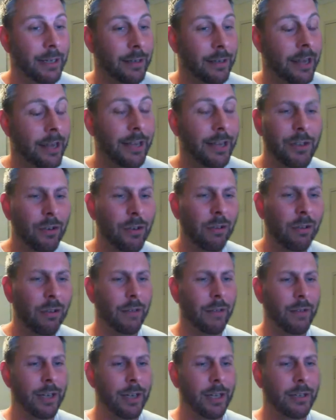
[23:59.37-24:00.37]
How could you not
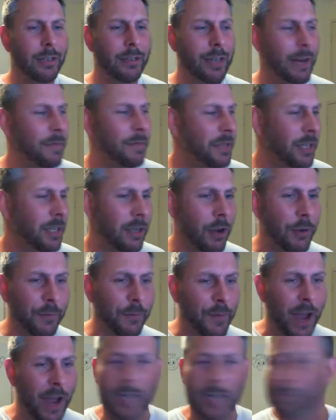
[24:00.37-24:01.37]
love it? Everything goes
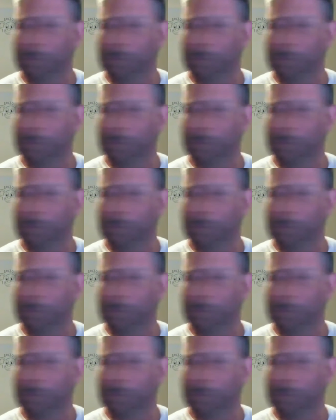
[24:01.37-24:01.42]
fast.